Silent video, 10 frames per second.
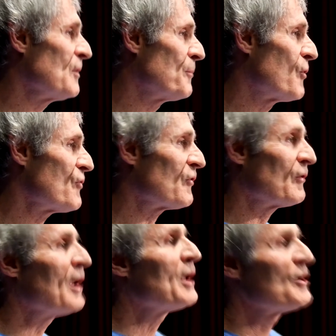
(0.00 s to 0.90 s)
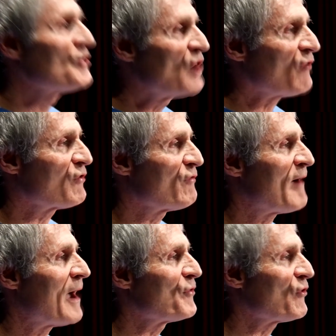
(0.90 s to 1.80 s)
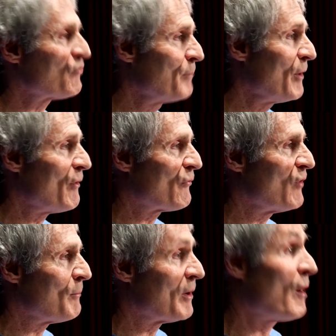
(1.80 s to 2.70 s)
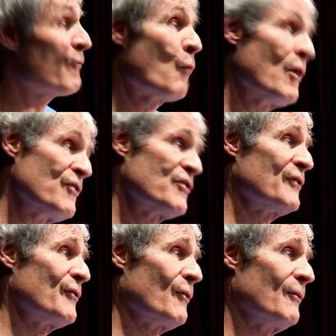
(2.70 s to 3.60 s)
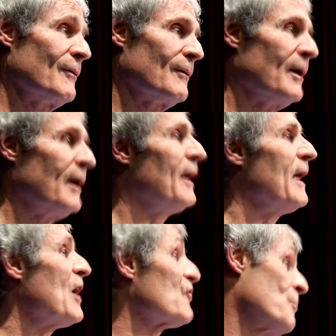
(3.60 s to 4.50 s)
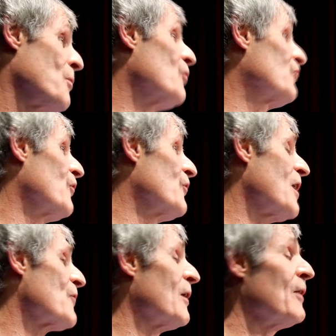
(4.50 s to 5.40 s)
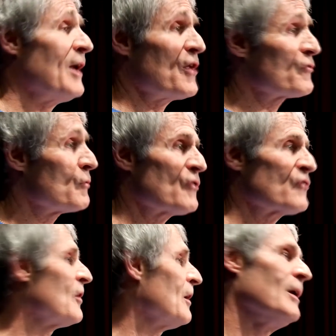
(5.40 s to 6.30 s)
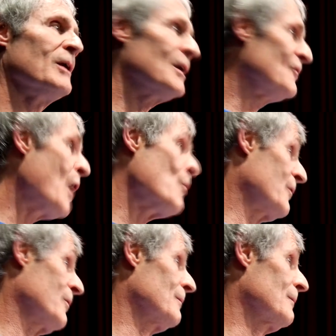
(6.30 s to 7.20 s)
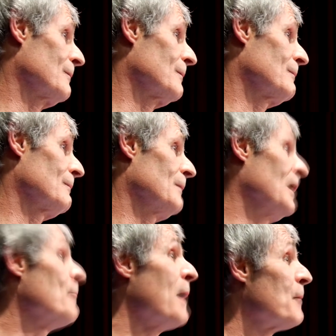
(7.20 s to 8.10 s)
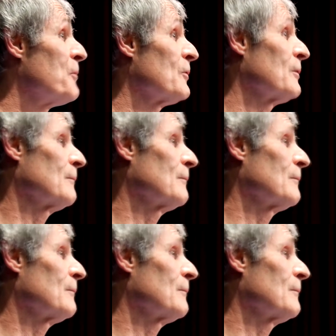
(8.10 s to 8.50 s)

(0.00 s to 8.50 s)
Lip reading: person justify the disparate treatment of one gender as opposed to the other? And the answer is, you don't, in my opinion.